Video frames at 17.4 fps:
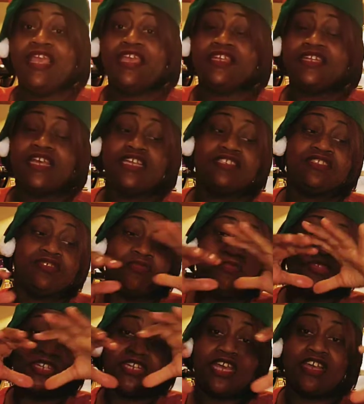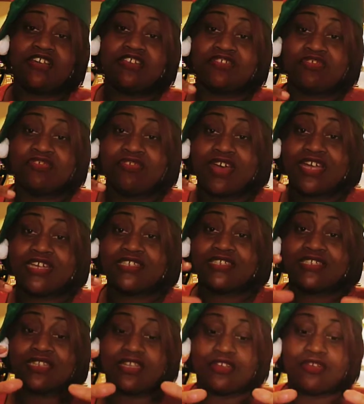And that's going to be that
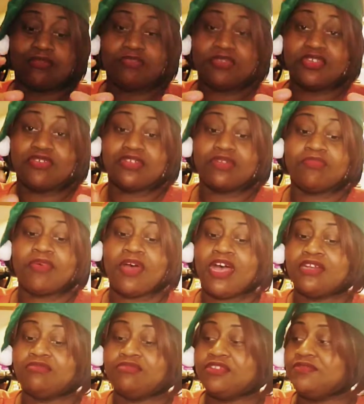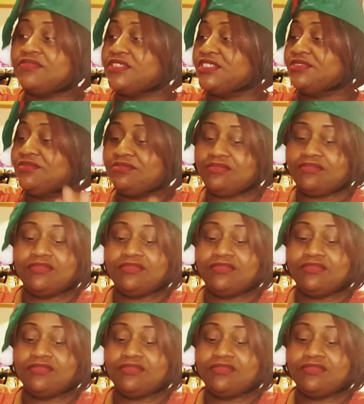crust that's going to be on the bottom of it.